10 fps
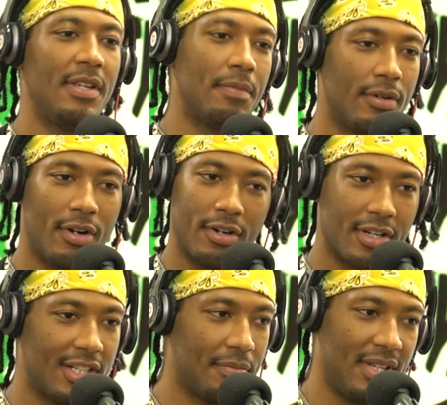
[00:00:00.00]
People are
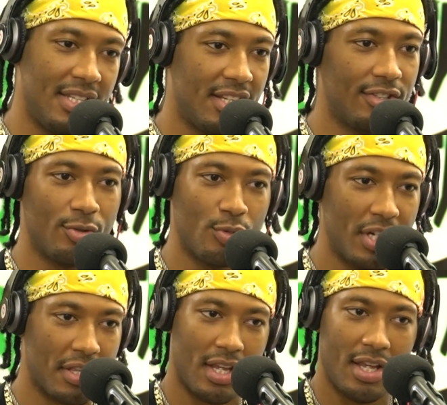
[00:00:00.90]
gonna be dealing
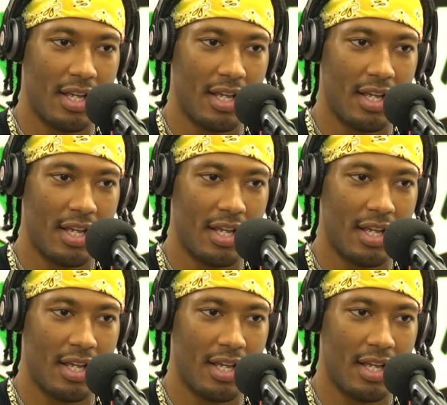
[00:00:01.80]
with